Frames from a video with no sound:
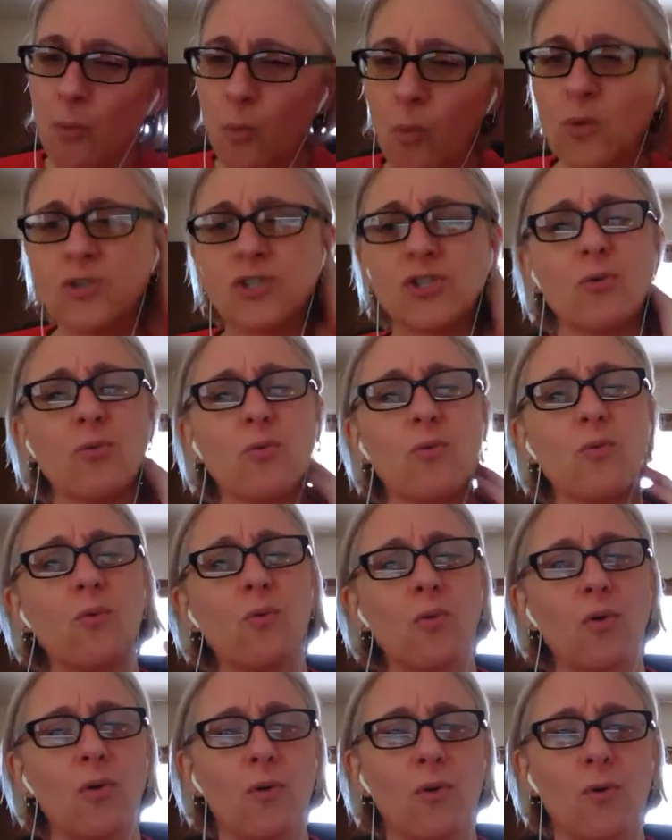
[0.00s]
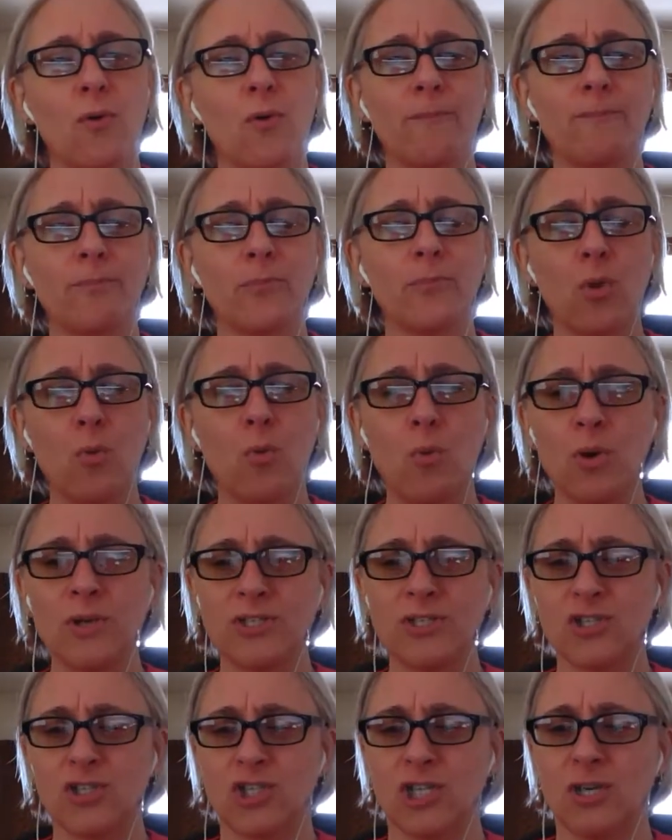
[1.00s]
so what
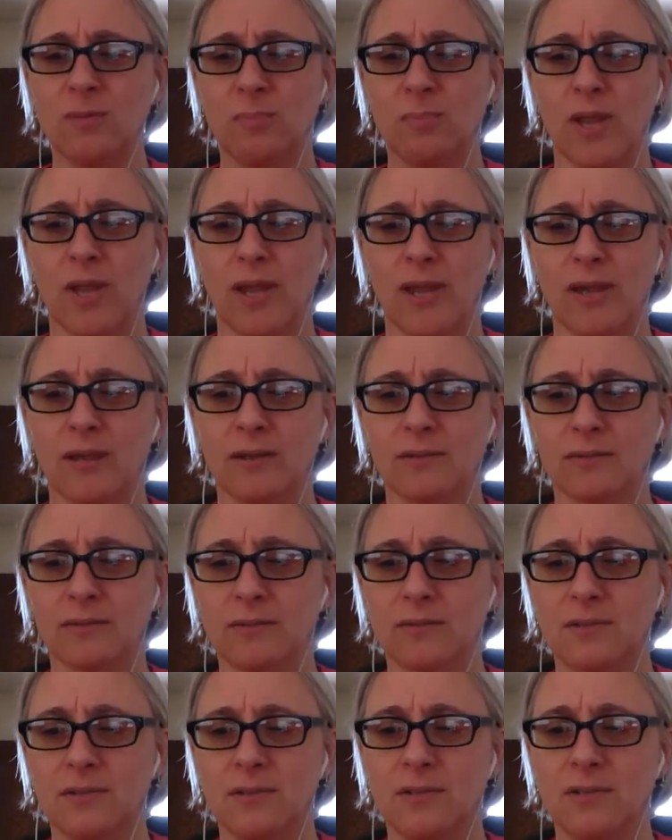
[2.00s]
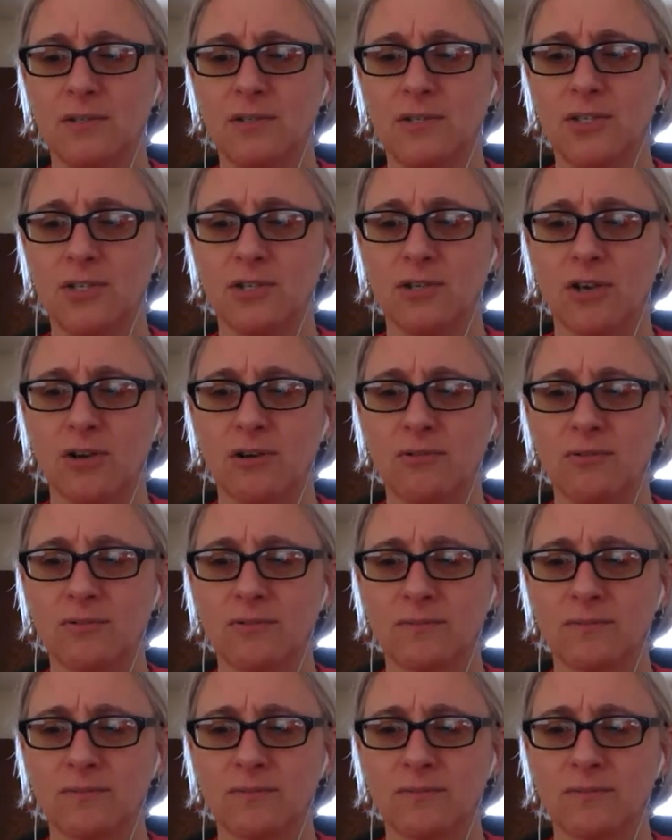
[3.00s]
does she play? Do you know?